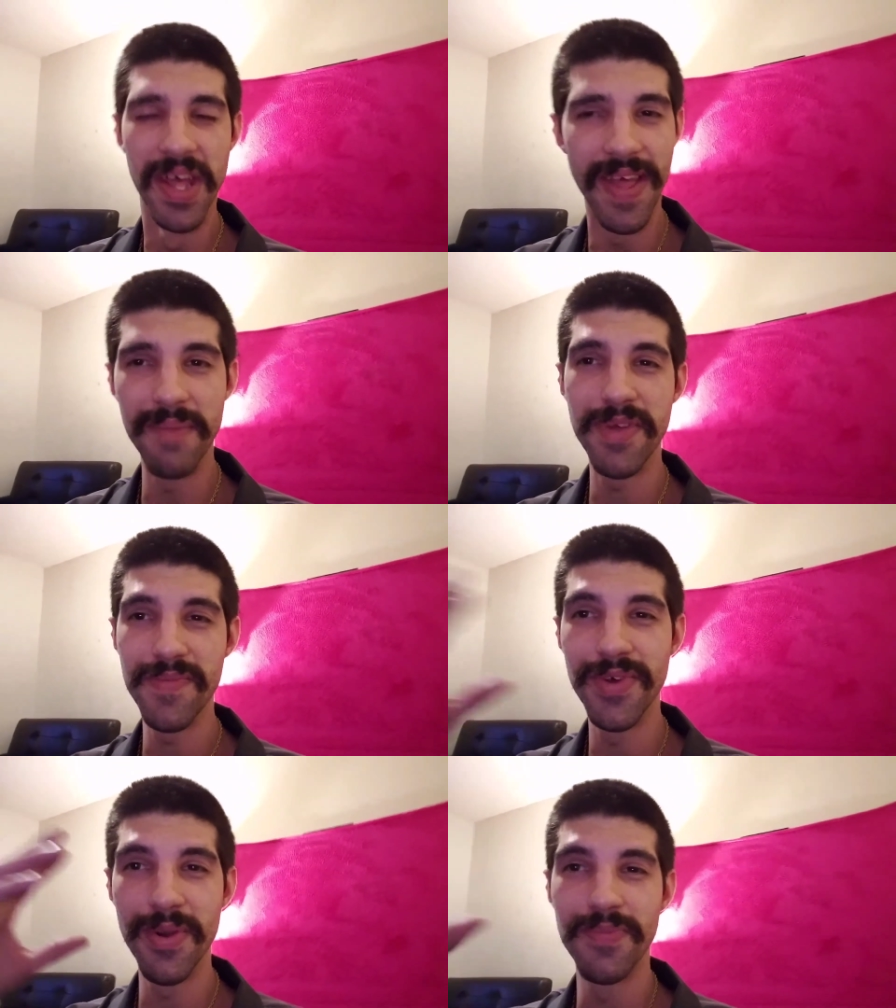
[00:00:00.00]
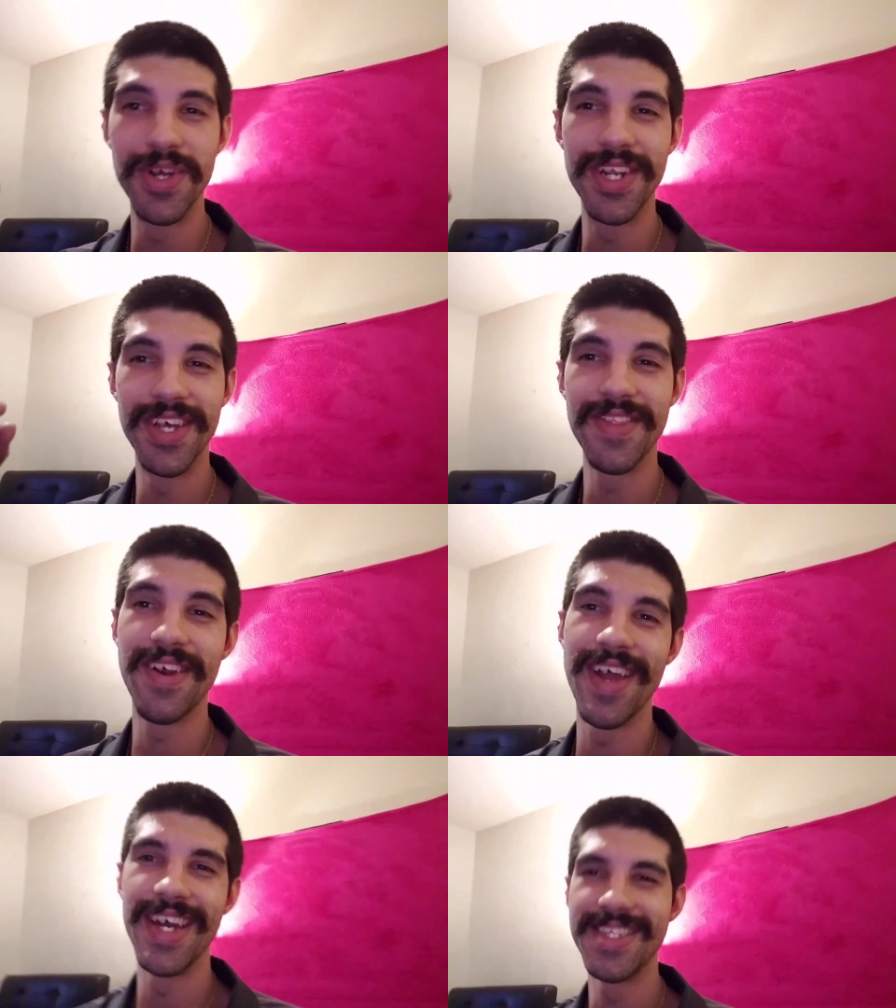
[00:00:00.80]
that people are putting in
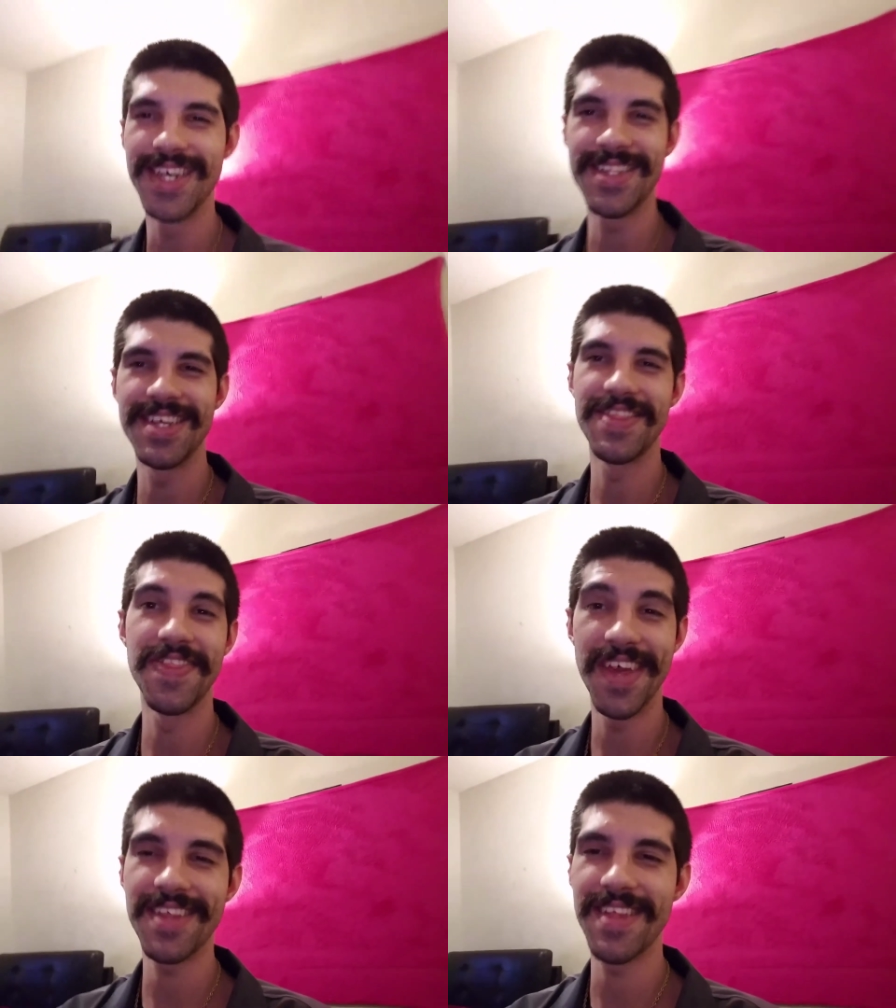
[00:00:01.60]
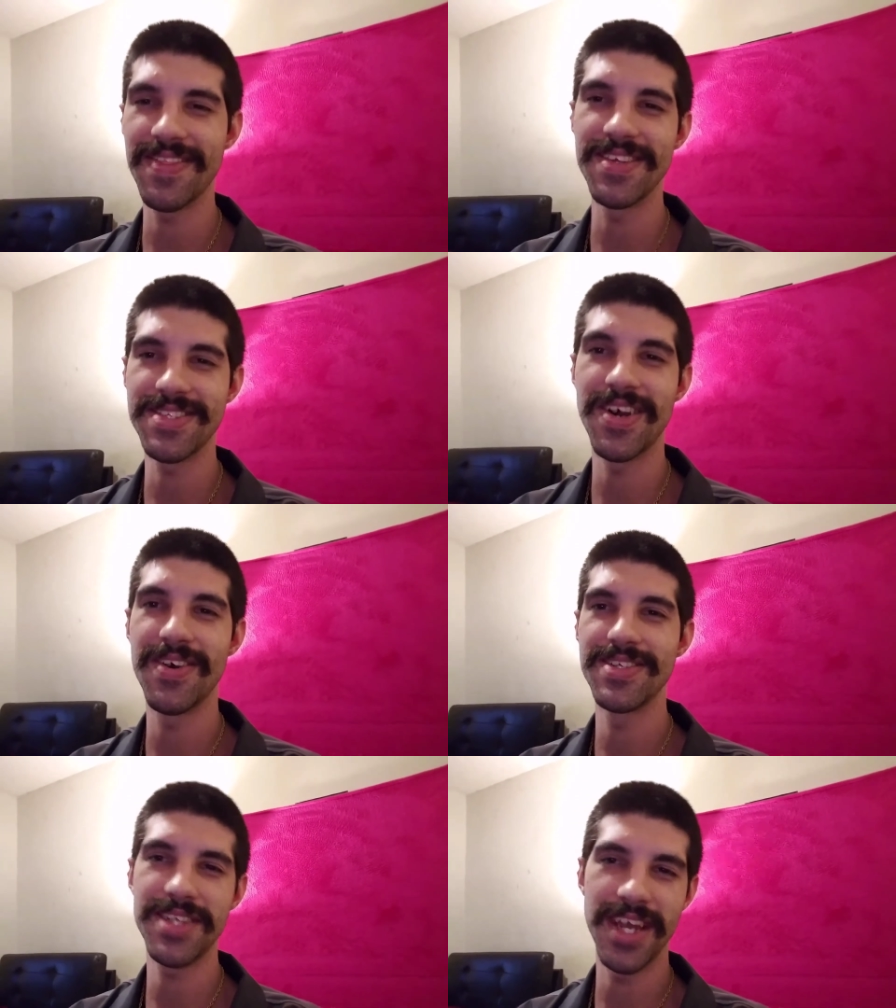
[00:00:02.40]
their heads, like they think that this
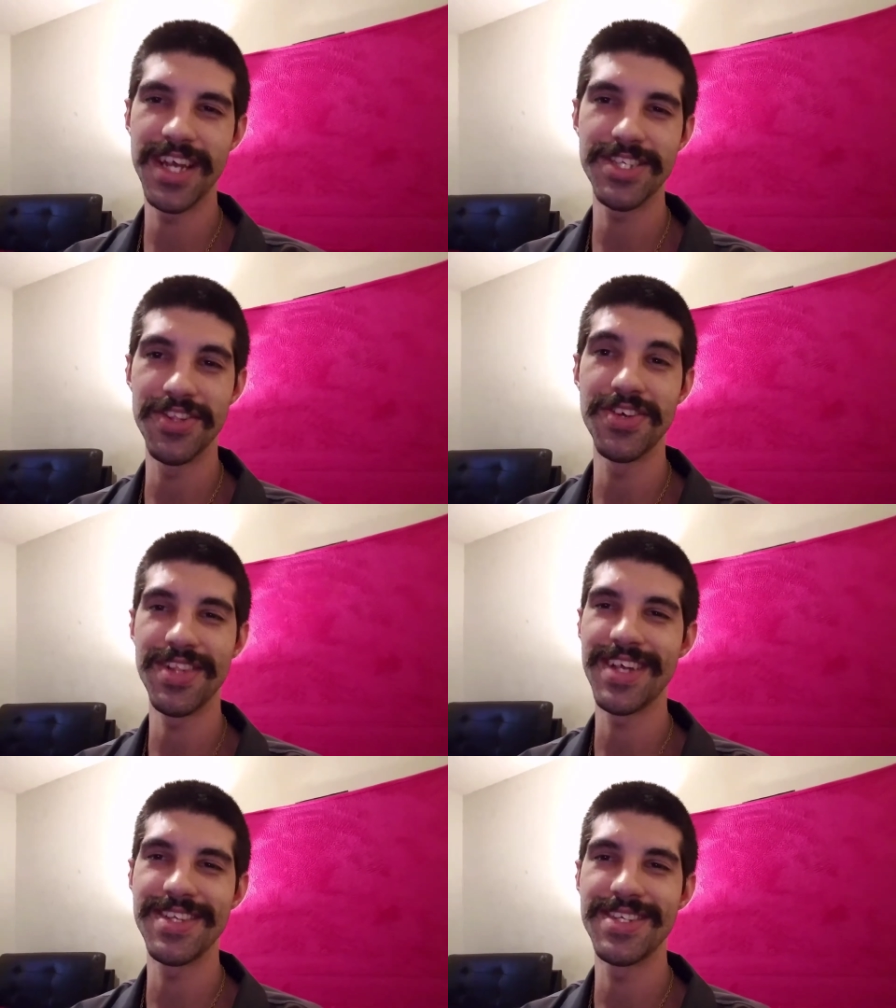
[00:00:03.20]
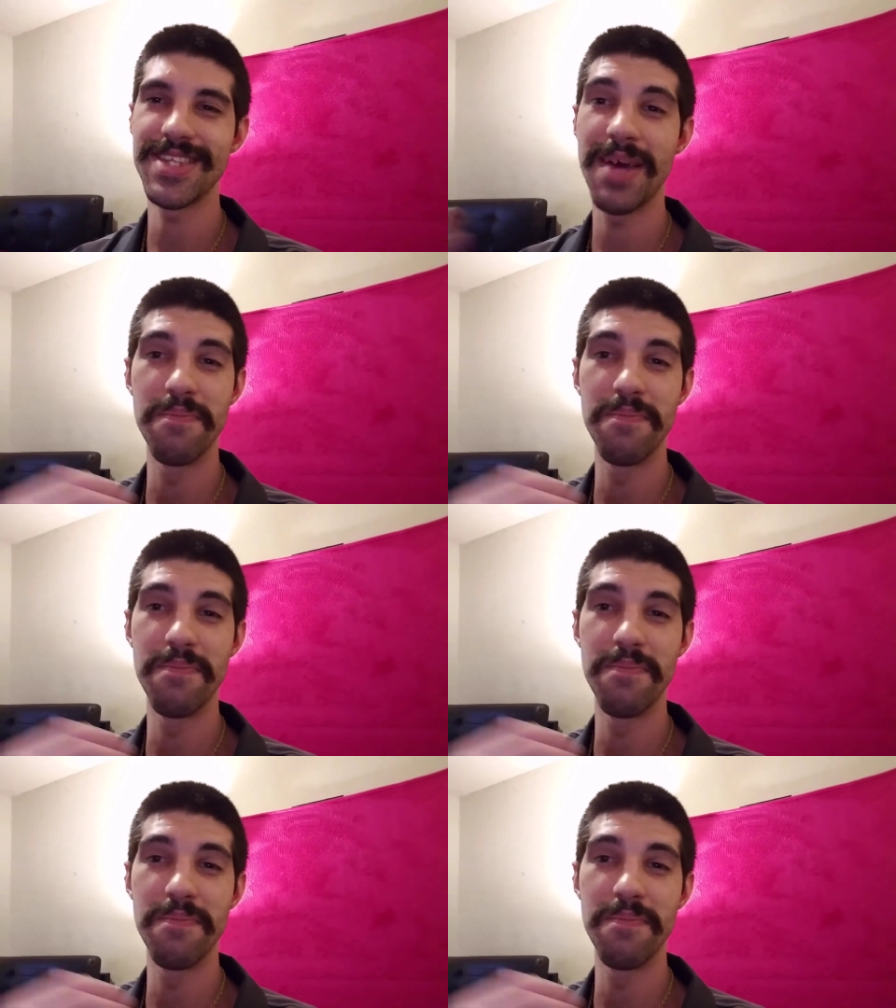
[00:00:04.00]
car is going to actually look like this.